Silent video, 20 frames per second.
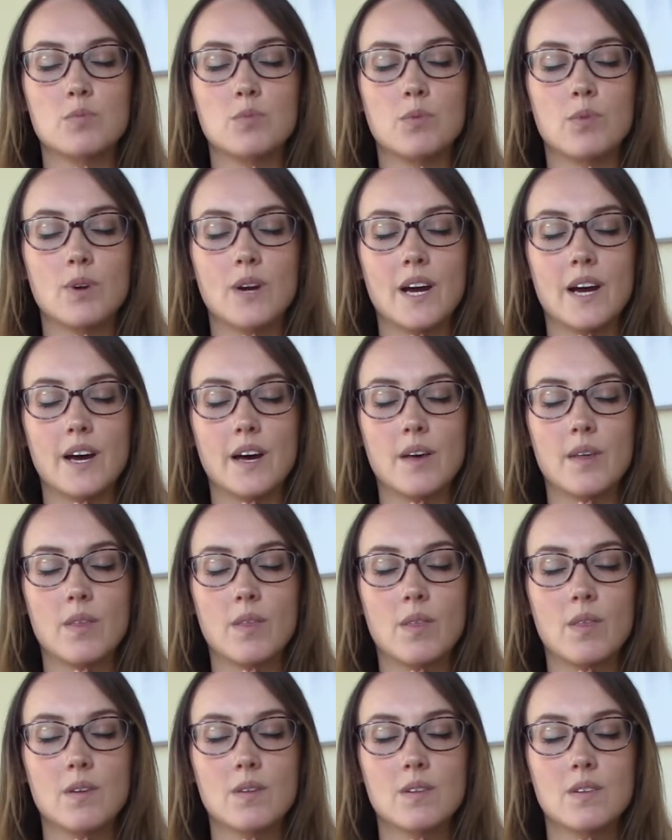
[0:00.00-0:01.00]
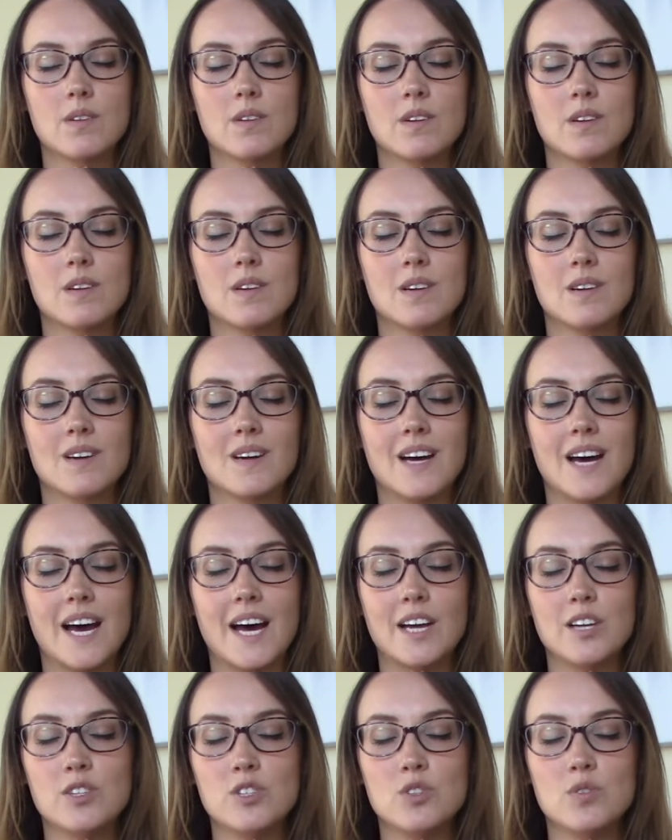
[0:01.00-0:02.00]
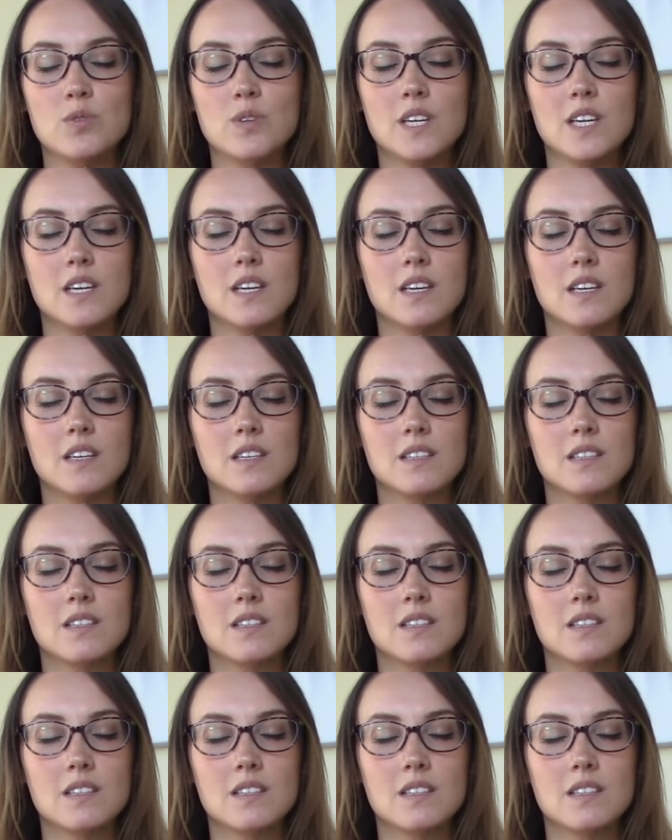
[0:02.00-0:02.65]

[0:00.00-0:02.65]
breath as you need.